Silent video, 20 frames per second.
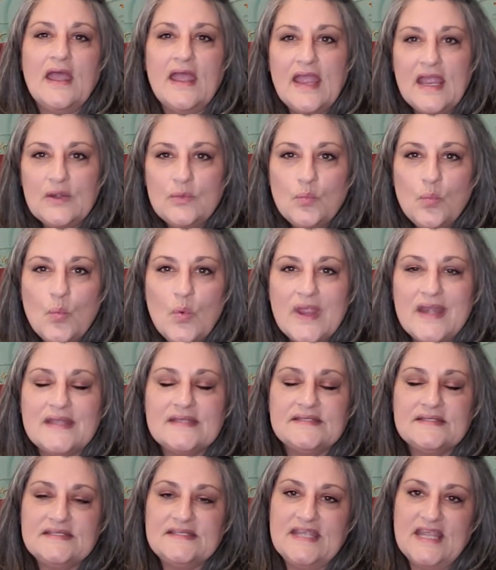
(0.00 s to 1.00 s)
and win
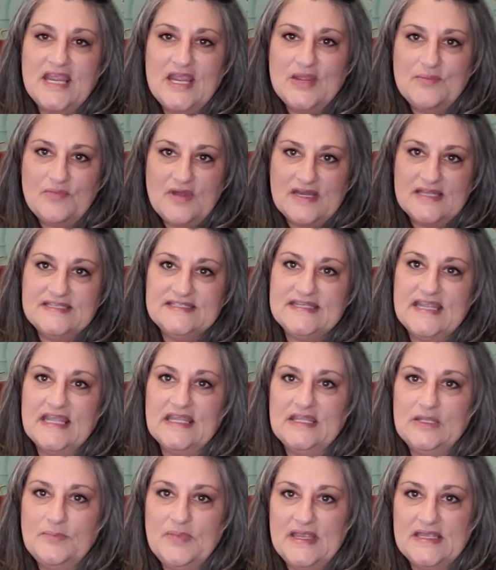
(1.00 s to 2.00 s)
as a team on a
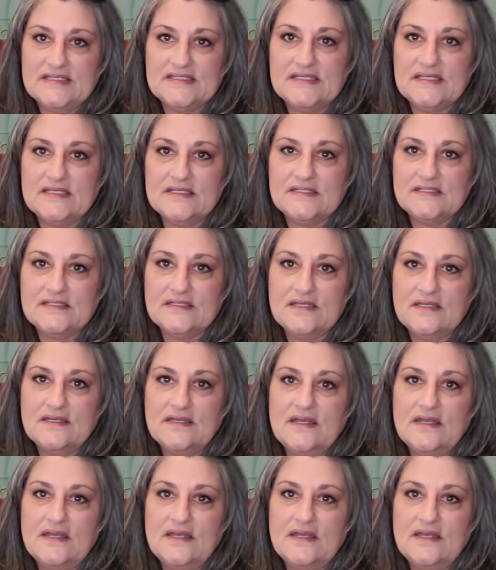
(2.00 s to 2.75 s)
daily basis.